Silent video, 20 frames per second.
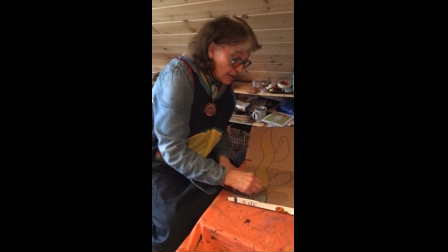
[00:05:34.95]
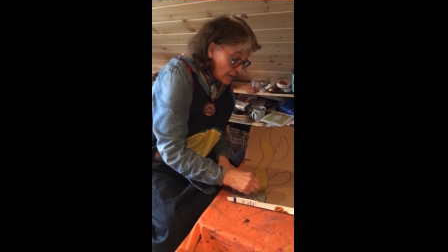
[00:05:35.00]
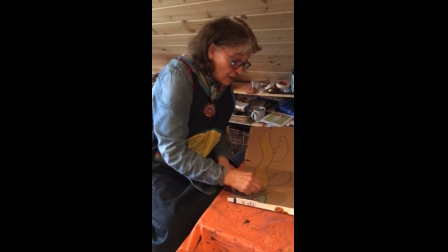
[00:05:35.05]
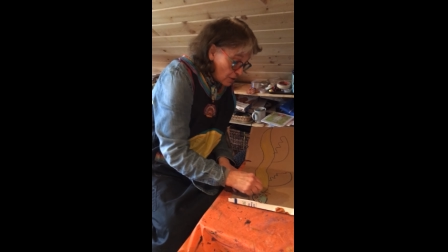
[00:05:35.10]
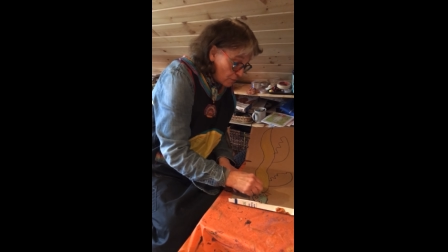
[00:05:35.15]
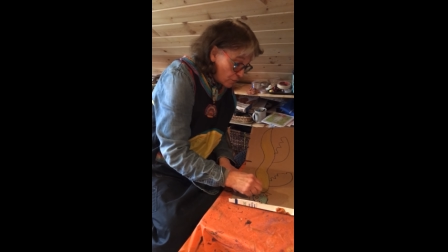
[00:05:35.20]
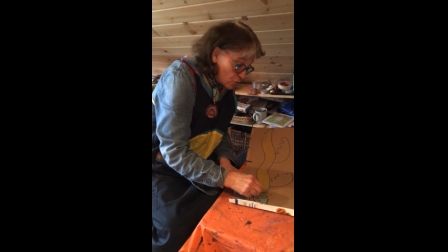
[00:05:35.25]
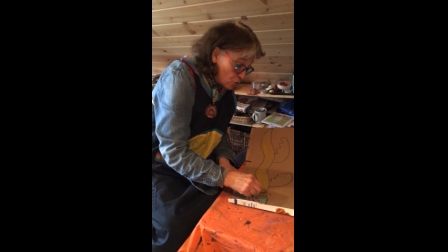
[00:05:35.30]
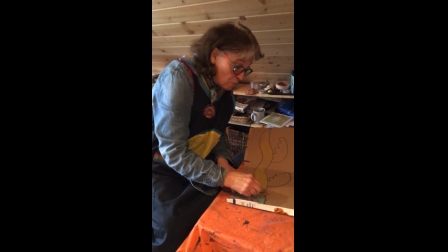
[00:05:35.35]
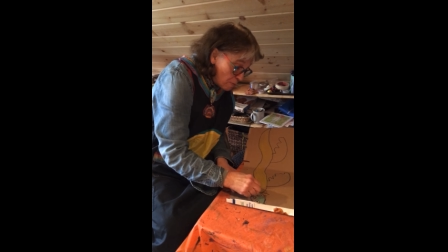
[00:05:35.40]

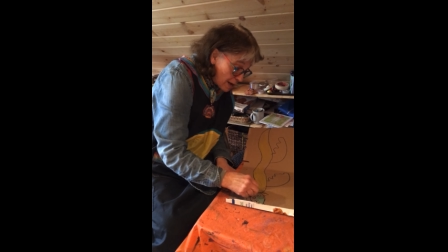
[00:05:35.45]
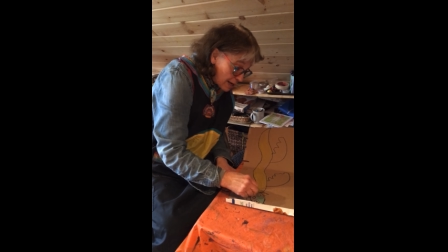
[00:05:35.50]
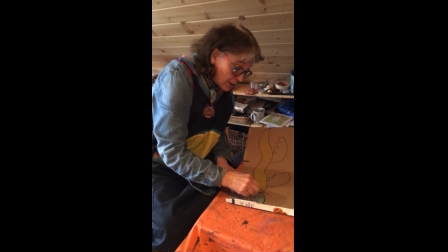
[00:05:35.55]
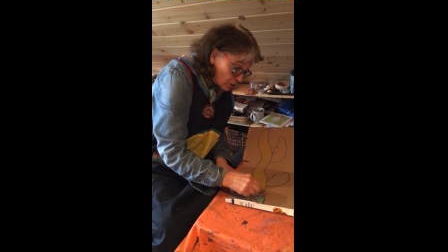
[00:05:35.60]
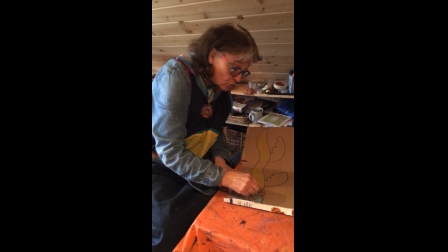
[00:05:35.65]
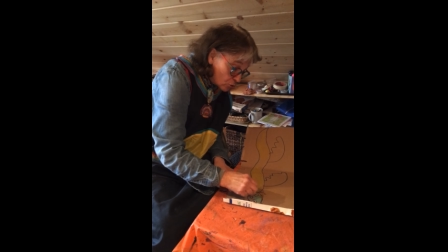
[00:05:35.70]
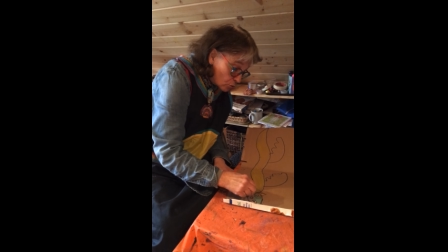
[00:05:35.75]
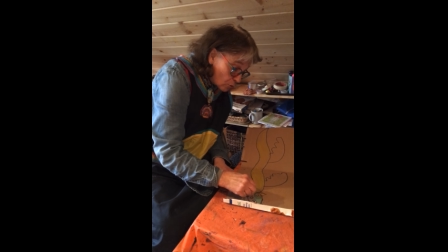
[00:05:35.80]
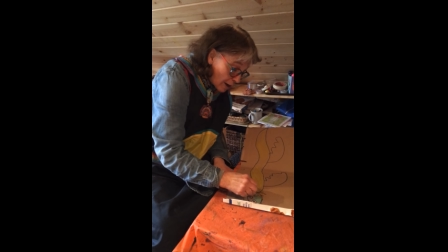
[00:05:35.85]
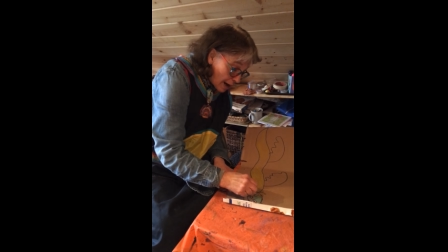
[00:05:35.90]
If you make a
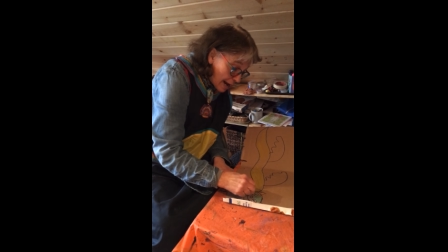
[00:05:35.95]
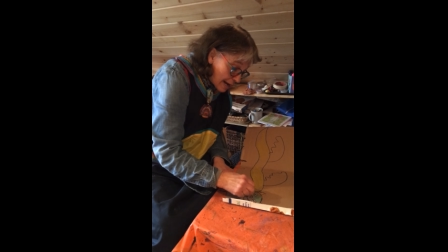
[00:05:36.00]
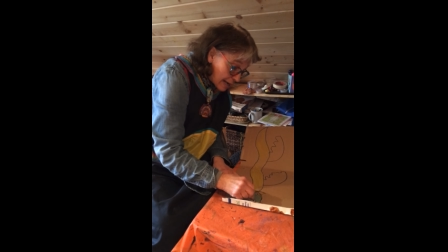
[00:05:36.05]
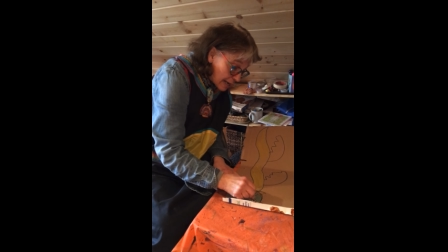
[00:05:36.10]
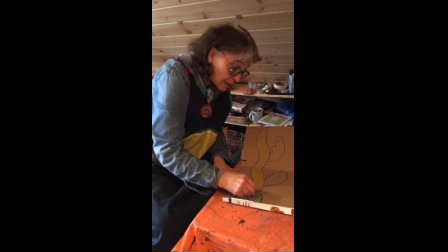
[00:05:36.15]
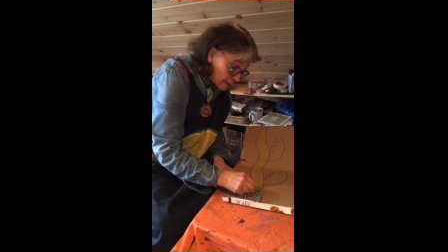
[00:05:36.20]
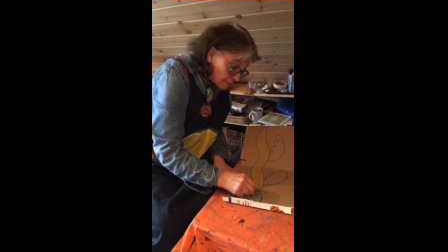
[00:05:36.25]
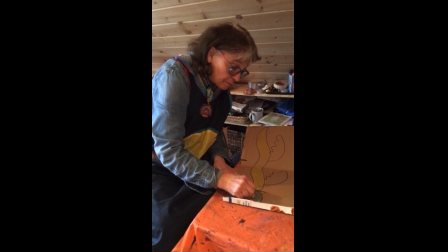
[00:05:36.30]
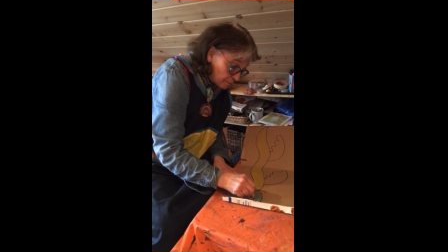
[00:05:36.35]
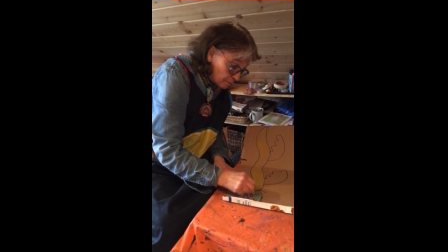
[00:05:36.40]

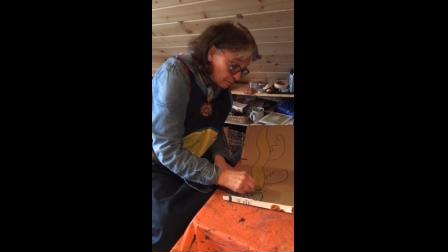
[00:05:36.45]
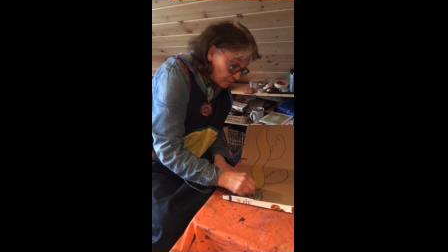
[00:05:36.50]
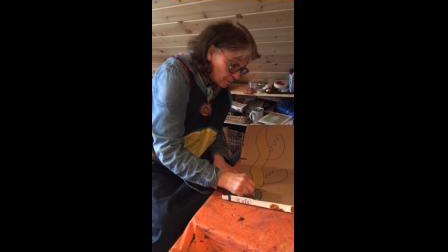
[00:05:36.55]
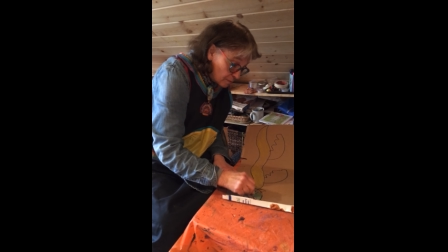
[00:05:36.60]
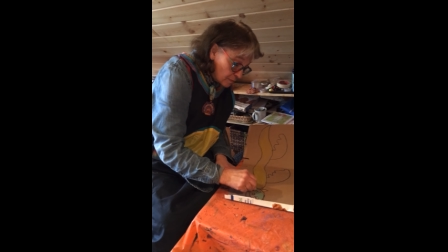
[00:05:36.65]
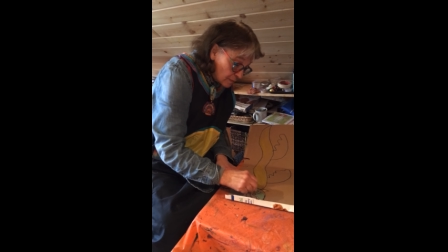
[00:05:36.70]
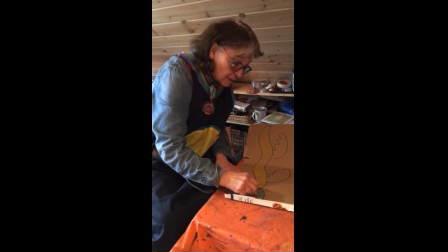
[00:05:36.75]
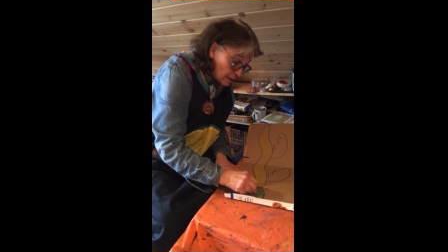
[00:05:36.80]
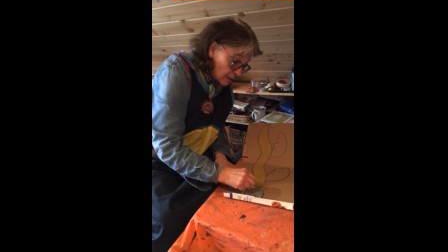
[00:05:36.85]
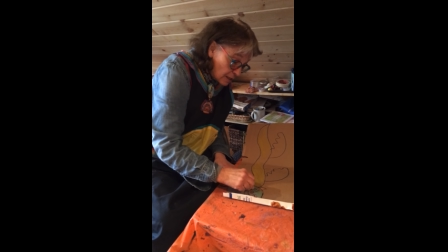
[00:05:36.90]
dragon,
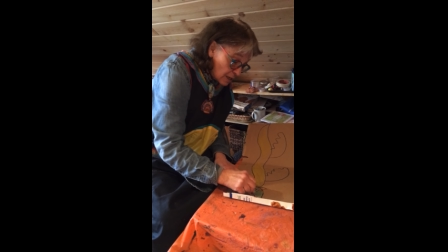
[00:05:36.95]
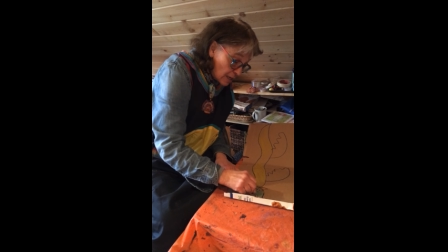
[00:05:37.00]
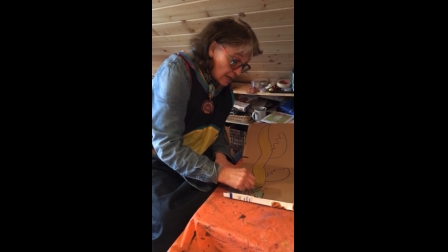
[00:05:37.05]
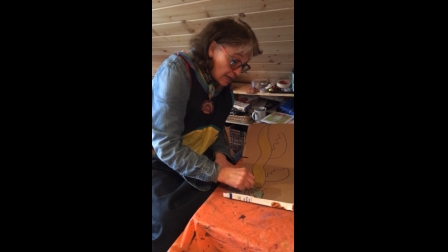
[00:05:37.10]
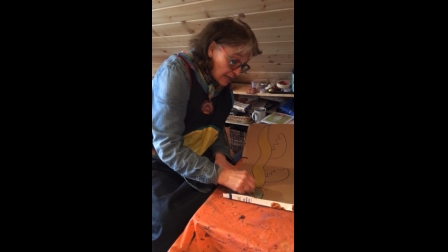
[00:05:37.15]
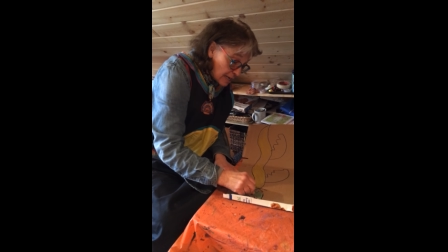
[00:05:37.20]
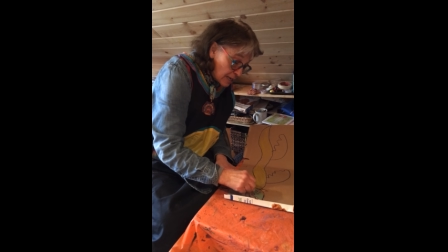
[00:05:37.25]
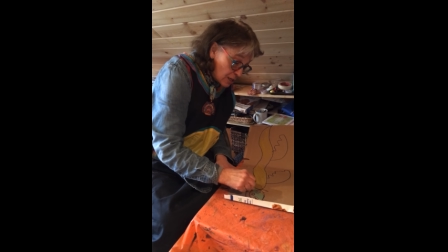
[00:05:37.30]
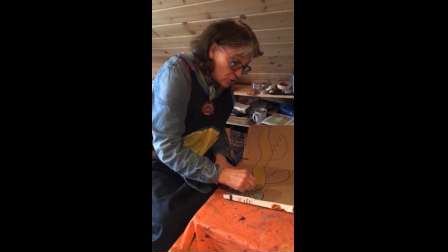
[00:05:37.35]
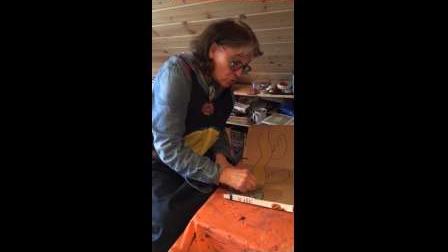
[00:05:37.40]

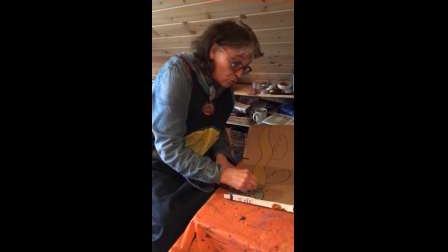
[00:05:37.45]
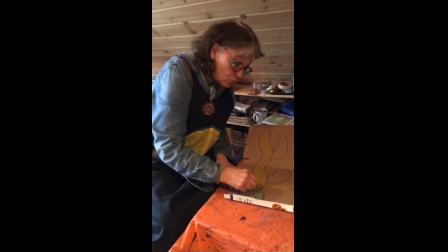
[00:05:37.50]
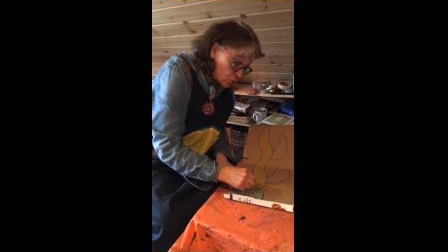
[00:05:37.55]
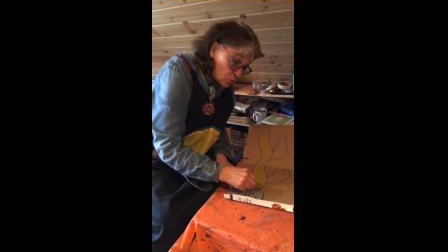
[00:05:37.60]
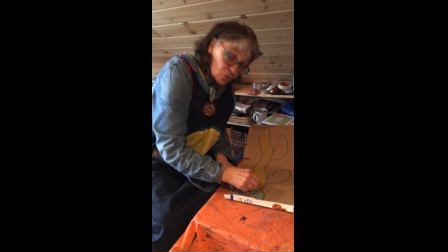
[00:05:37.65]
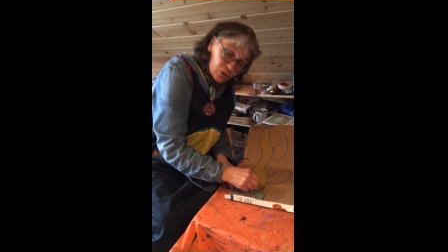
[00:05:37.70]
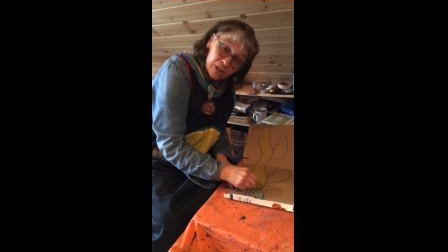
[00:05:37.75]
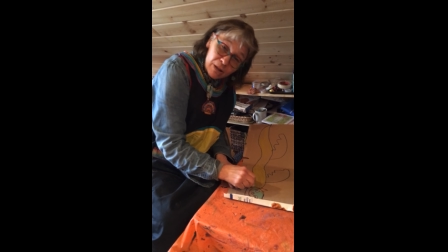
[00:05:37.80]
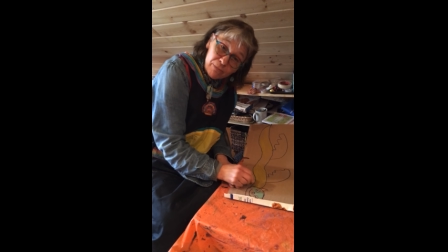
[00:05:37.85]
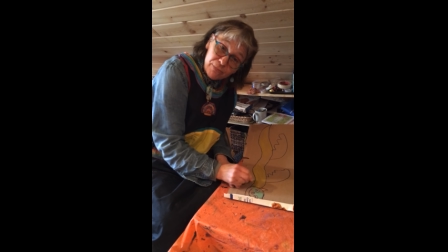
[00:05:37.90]
can you do
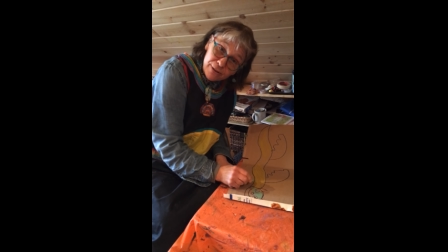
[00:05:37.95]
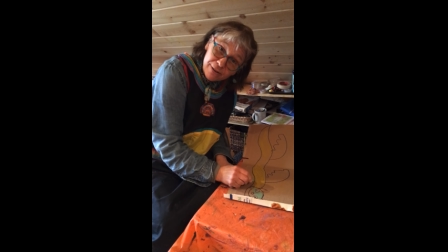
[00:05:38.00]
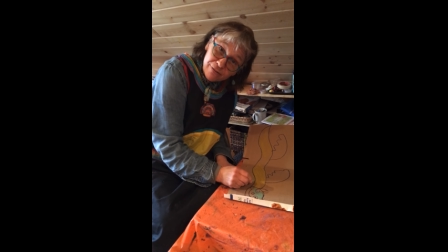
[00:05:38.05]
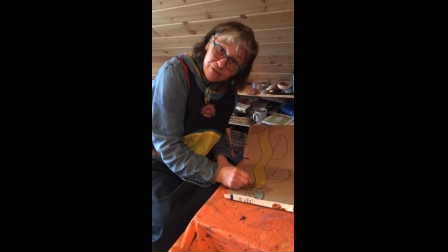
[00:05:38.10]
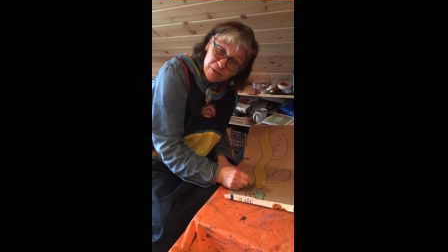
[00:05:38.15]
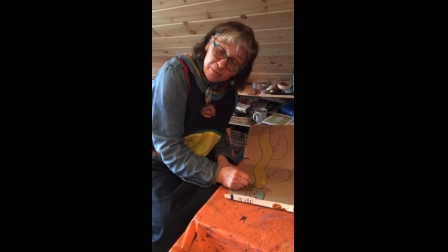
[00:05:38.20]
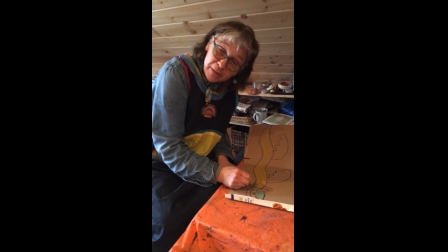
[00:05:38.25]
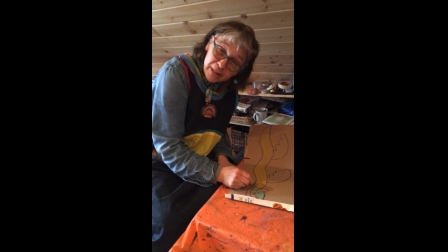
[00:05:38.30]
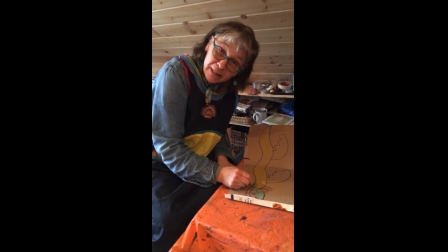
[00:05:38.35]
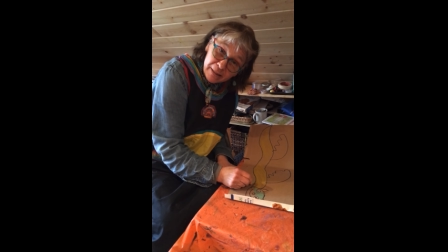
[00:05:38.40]
something
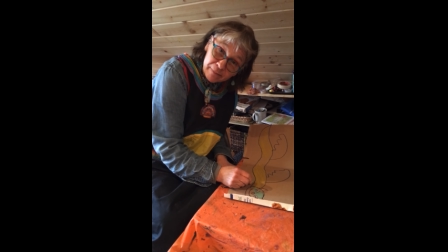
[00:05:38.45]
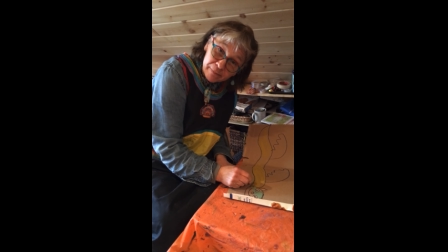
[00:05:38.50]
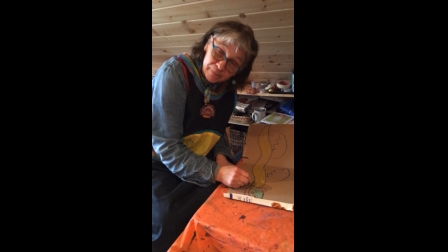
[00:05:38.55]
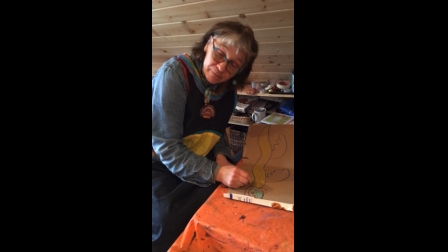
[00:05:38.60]
for me?